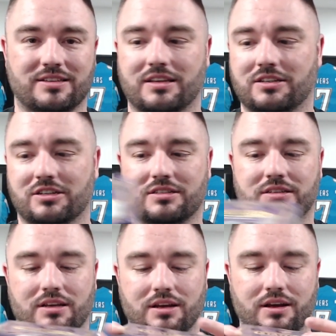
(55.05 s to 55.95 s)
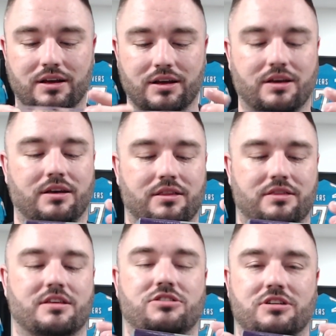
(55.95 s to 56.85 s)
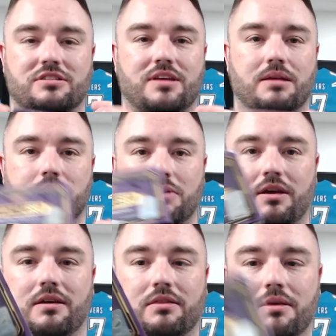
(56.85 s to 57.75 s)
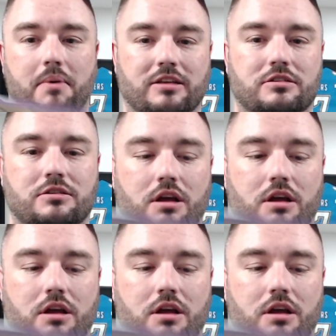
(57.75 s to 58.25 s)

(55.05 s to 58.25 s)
It just this just seems to be the best